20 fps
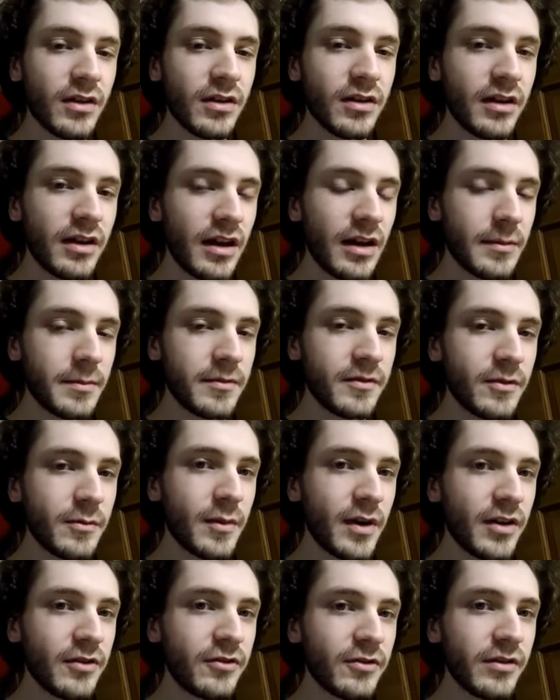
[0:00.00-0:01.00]
the amplitude
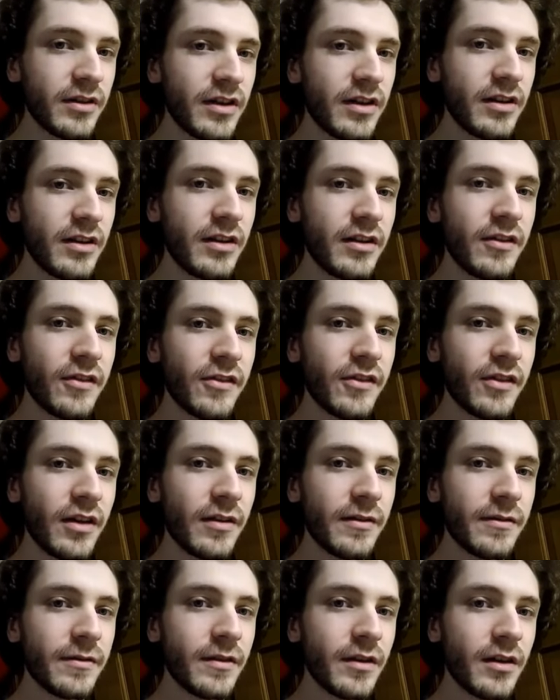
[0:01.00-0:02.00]
modulated
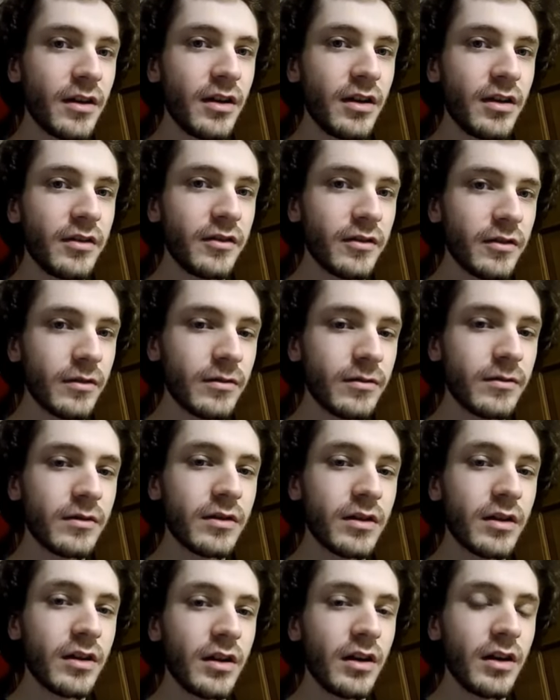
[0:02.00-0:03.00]
stuff too,
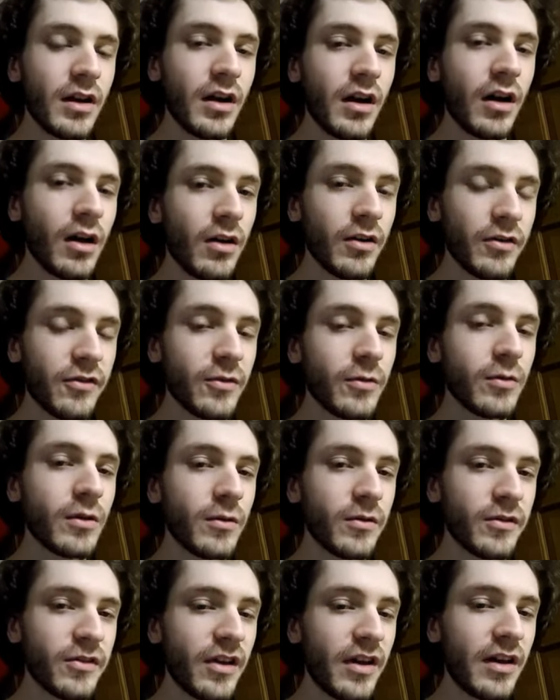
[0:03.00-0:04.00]
also
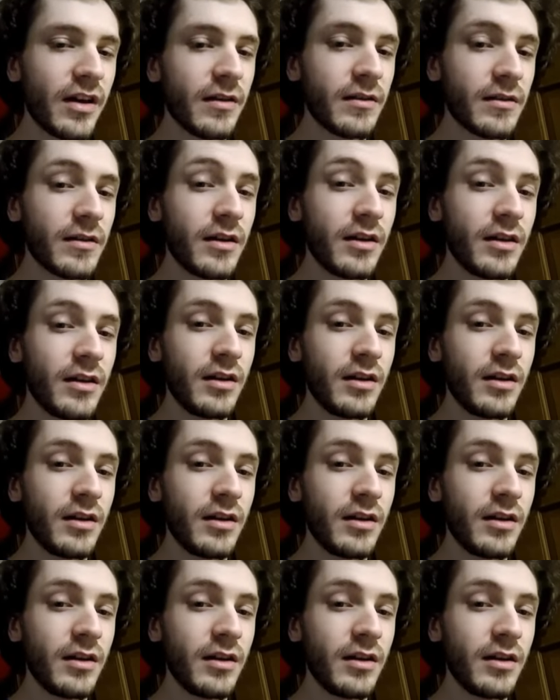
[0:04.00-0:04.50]
goes down.